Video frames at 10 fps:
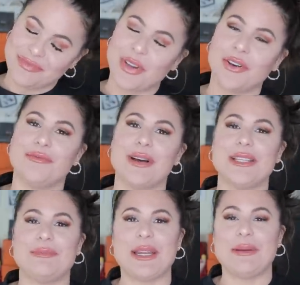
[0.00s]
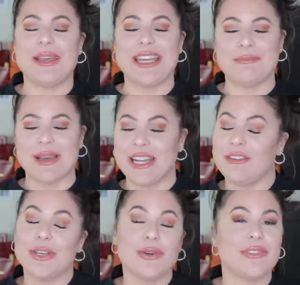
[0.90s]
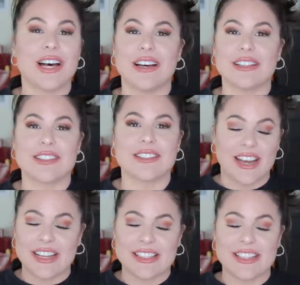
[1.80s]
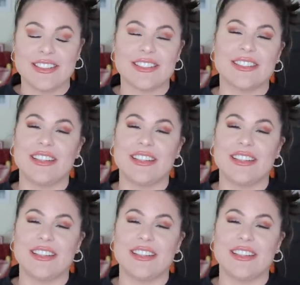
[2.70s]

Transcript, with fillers: of my Speedy B. Many of you have asked, that is it.